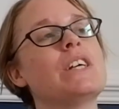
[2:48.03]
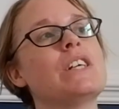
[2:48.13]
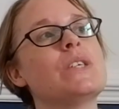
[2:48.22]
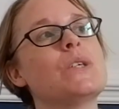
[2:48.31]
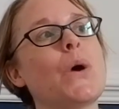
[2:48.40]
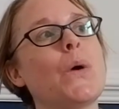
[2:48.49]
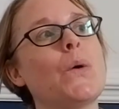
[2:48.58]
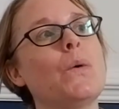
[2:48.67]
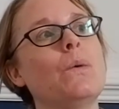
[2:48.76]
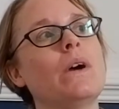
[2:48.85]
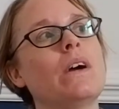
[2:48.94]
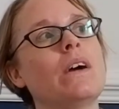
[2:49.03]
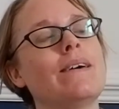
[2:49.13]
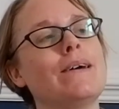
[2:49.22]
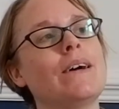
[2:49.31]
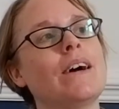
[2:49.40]
So
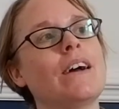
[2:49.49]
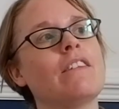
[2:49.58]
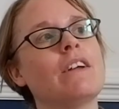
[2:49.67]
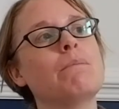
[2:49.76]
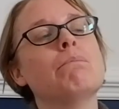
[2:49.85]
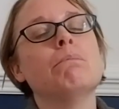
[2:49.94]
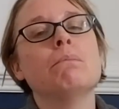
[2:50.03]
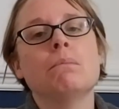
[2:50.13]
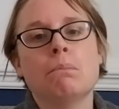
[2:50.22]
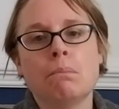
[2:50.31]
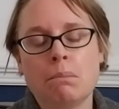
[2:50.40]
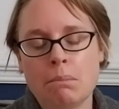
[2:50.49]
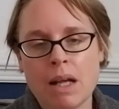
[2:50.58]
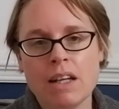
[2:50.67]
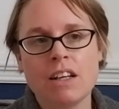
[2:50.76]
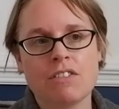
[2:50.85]
I think
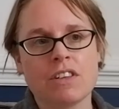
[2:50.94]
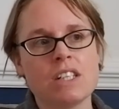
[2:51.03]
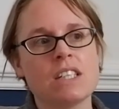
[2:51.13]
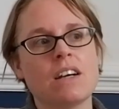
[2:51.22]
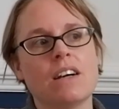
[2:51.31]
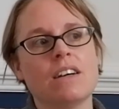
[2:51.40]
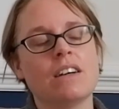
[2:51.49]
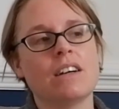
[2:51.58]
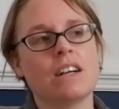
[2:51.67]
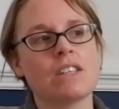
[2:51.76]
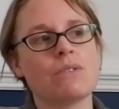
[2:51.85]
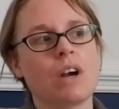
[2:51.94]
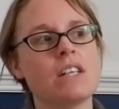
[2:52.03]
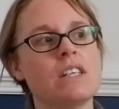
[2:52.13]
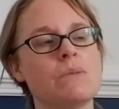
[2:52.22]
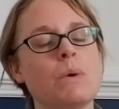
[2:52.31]
many of us as
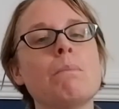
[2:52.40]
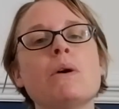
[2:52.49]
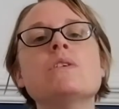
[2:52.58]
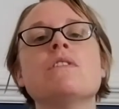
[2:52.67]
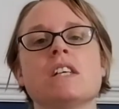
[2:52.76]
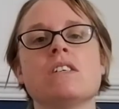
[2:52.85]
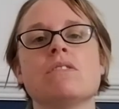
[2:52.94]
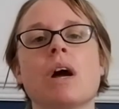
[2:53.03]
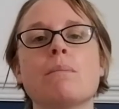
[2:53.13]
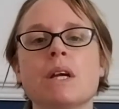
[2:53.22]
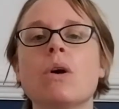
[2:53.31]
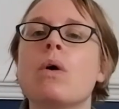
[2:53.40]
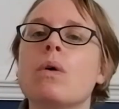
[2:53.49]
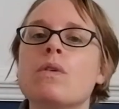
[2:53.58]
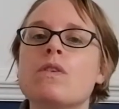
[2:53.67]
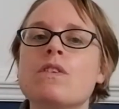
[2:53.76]
writers were motivated to write
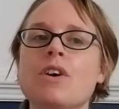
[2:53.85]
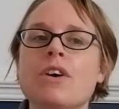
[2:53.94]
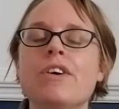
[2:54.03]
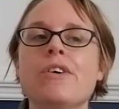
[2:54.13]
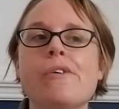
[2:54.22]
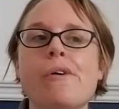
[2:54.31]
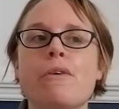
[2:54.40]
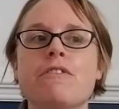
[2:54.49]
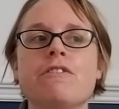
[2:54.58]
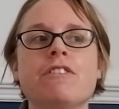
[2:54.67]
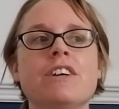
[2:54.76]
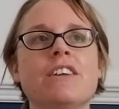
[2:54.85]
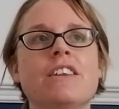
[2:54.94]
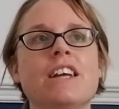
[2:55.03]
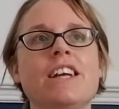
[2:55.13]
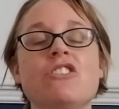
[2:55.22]
because of
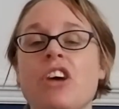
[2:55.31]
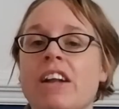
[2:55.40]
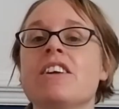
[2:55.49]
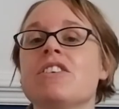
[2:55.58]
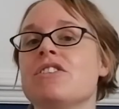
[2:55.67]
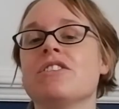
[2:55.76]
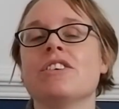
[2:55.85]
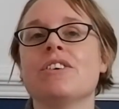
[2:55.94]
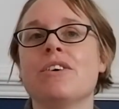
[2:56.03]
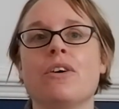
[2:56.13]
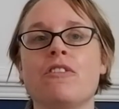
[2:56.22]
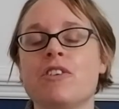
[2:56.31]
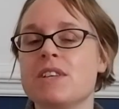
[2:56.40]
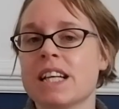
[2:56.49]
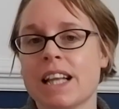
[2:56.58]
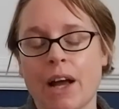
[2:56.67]
the challenge of
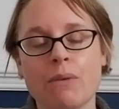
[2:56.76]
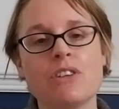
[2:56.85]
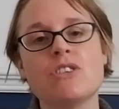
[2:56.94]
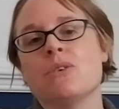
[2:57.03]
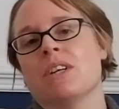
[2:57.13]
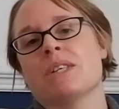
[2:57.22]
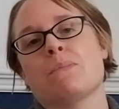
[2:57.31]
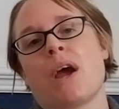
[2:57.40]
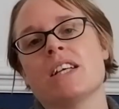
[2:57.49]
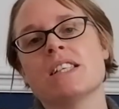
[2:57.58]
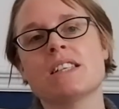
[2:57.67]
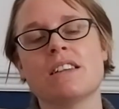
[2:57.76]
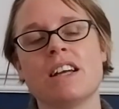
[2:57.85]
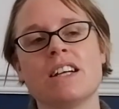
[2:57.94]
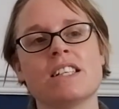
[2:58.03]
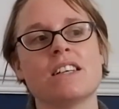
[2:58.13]
using language to express
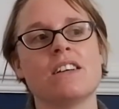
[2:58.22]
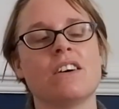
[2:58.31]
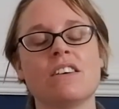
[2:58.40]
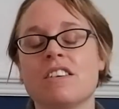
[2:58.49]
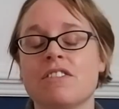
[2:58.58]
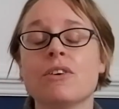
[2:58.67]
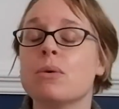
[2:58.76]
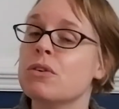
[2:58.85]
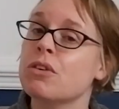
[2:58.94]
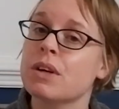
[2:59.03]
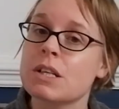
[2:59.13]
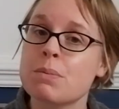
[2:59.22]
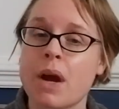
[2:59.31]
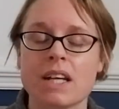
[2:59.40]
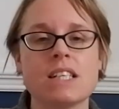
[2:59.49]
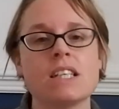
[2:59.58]
things that are difficult to
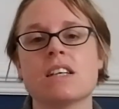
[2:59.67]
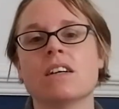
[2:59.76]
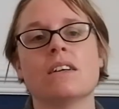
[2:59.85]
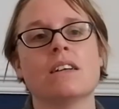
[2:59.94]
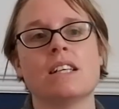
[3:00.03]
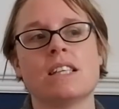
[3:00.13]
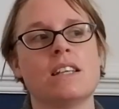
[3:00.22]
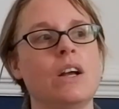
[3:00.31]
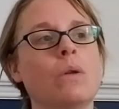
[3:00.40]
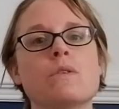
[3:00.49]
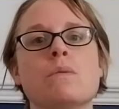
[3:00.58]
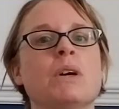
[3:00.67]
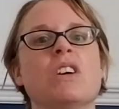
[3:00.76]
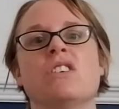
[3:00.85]
express. It's the ultimate